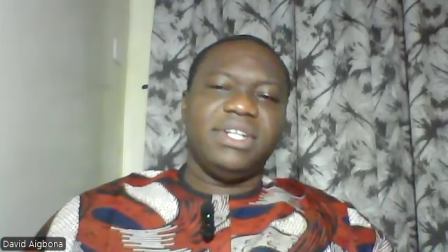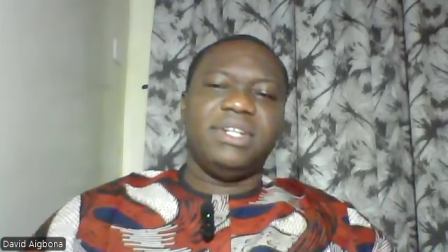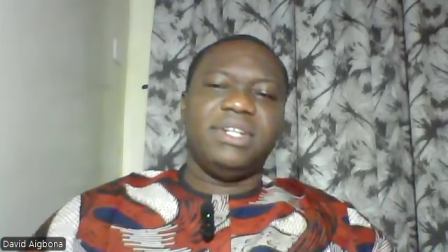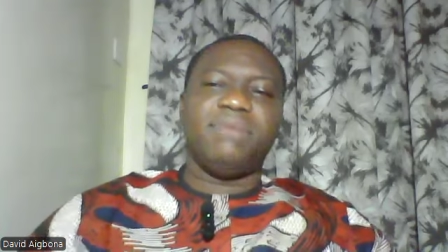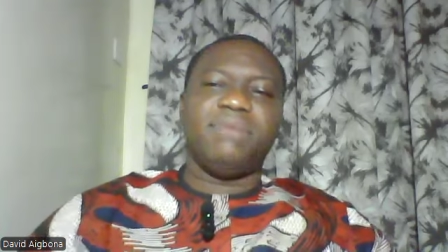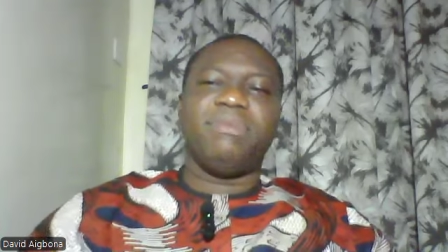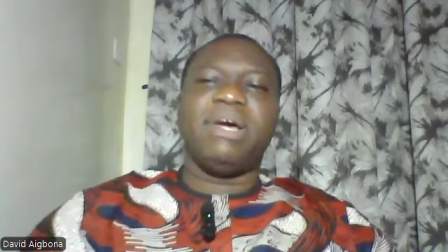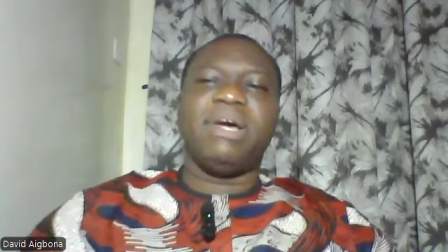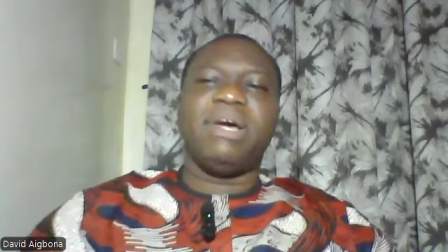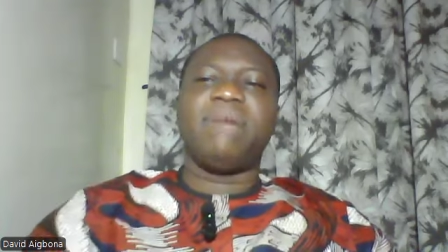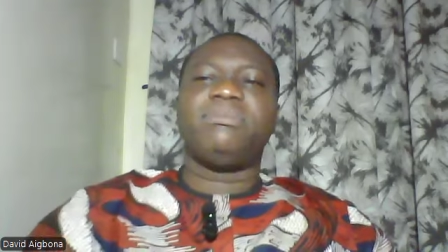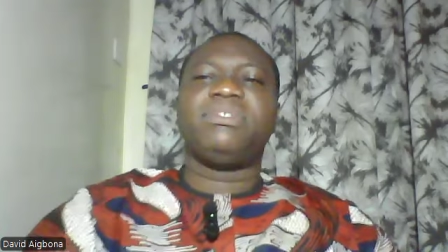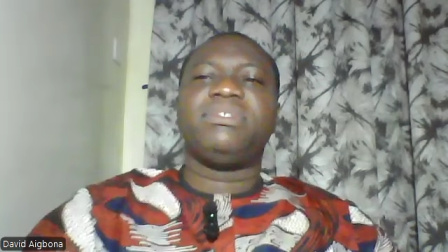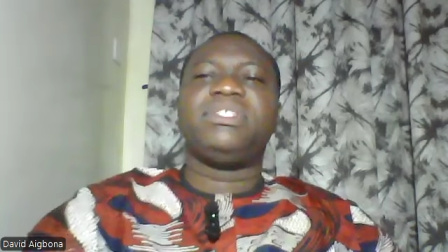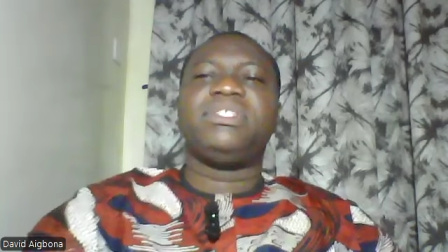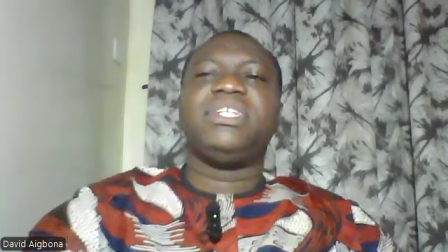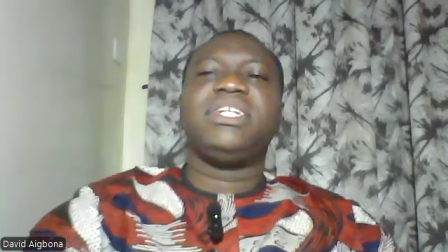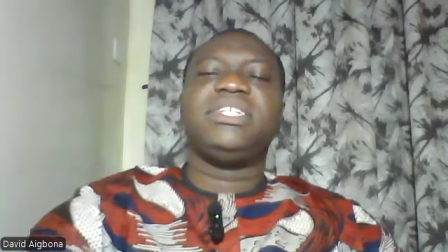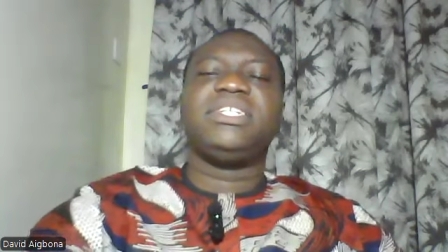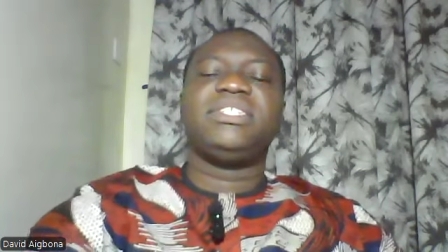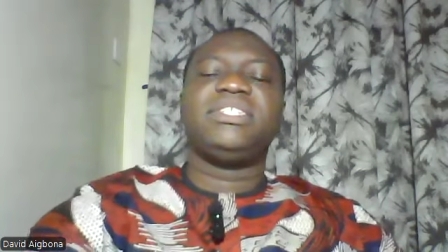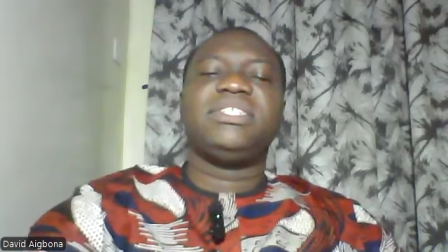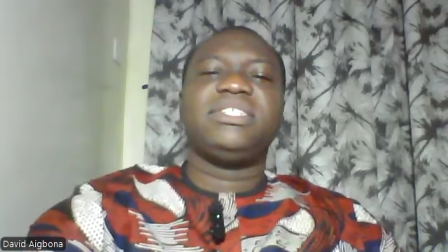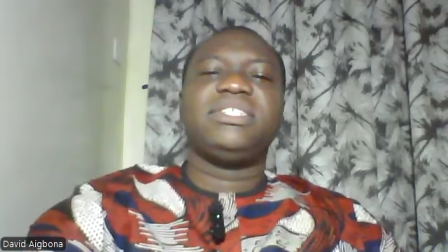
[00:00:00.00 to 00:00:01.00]
The Bible
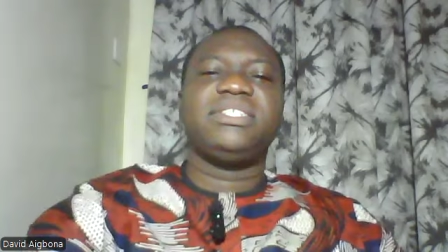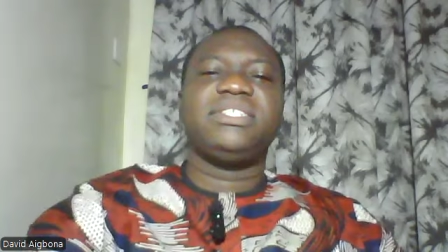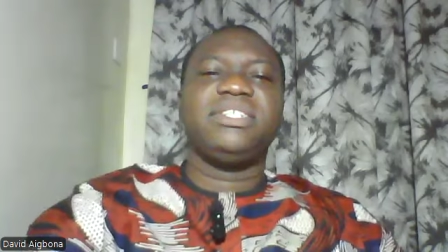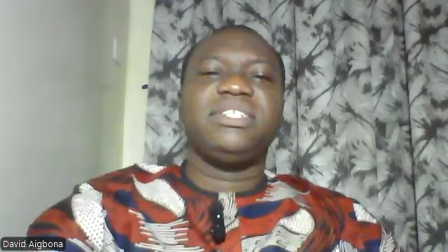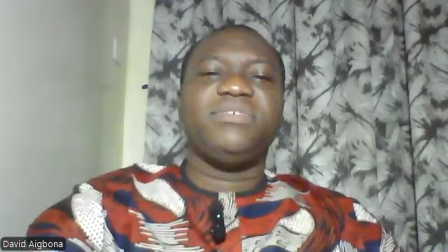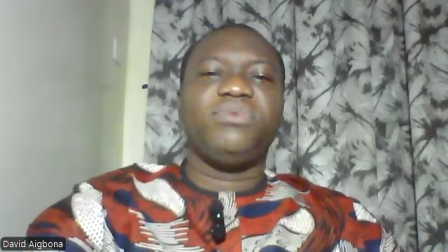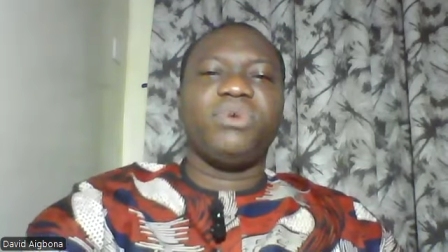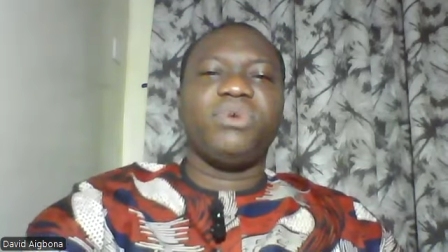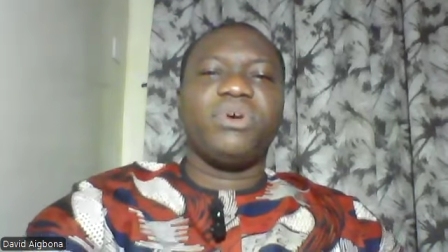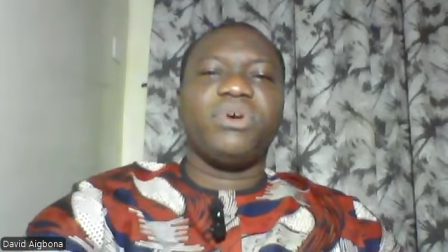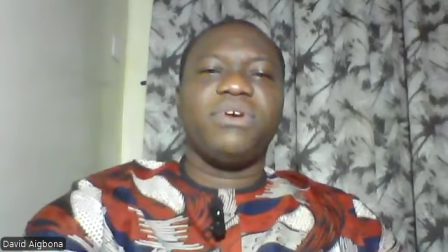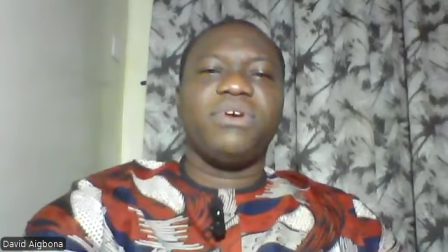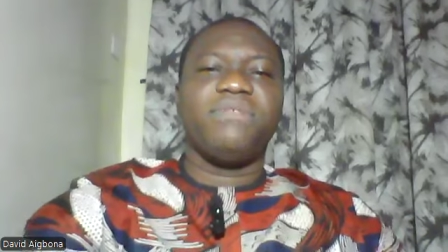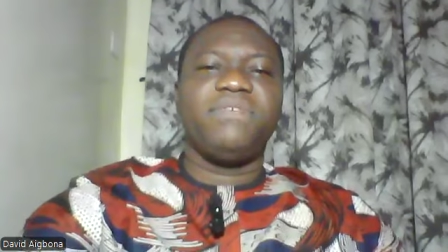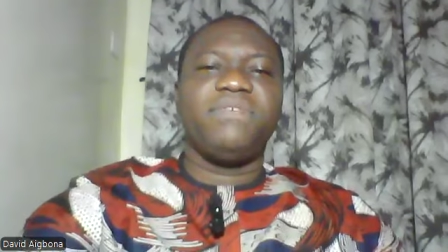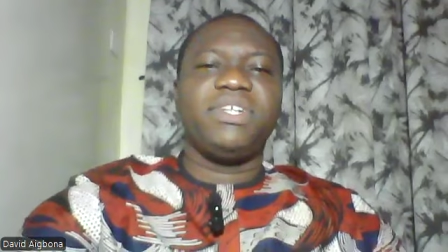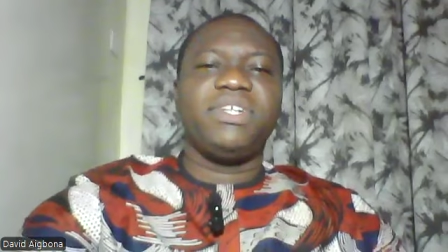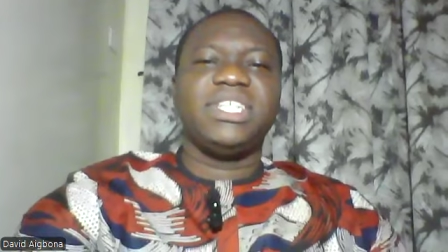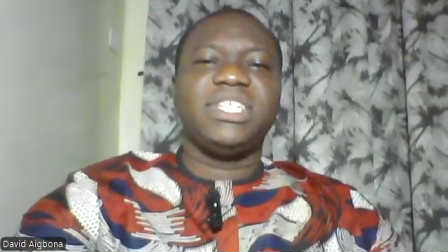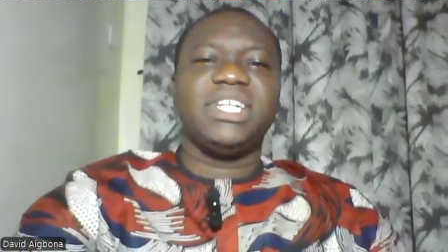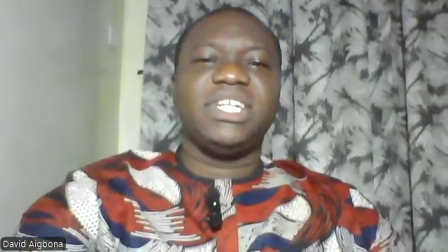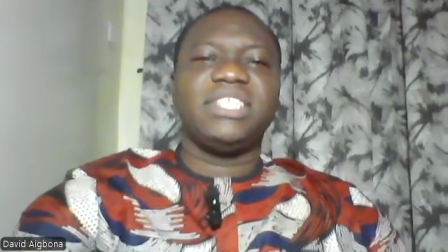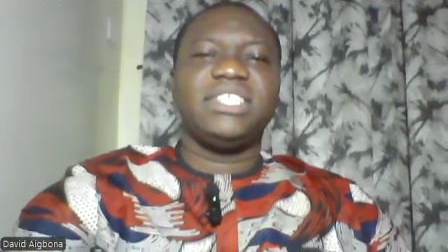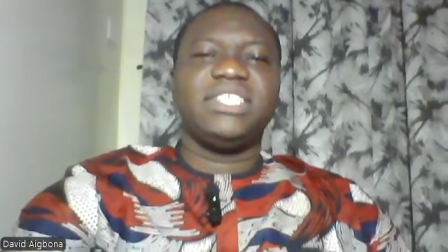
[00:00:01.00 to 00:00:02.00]
says, if we
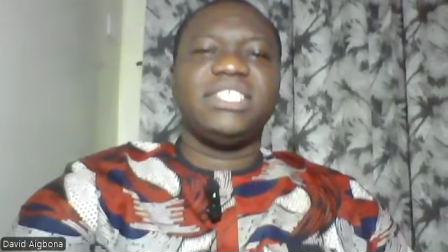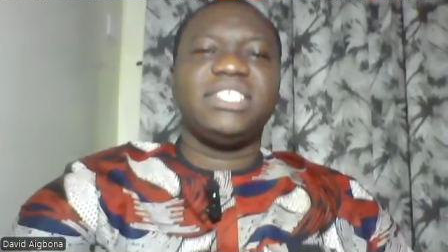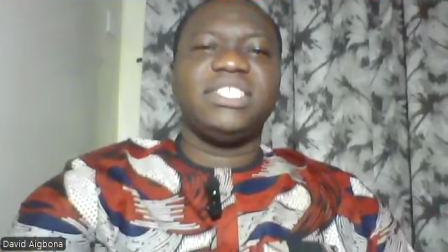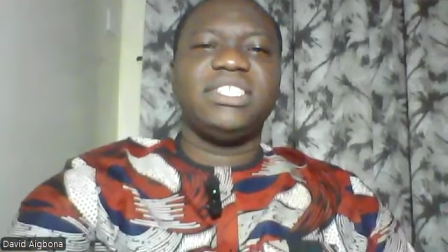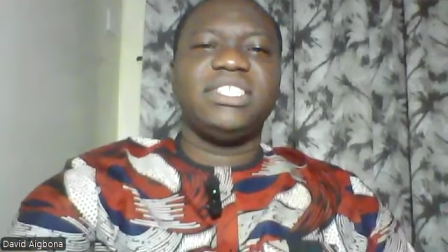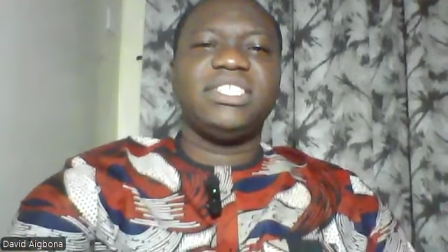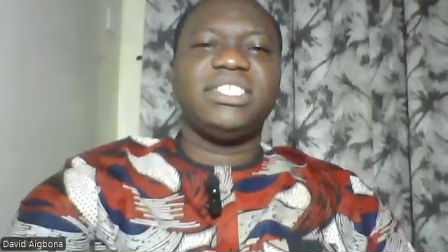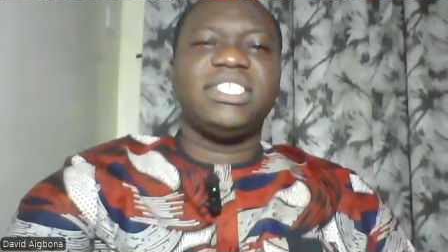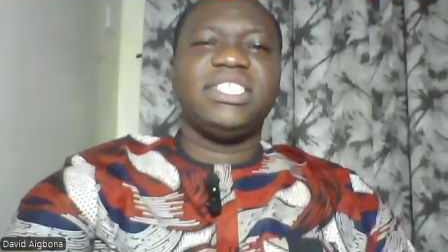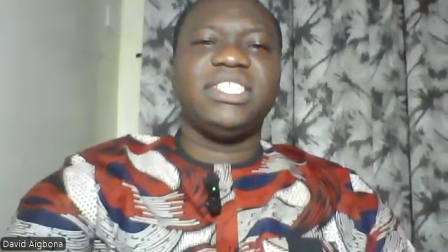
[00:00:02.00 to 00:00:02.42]
confess our sins,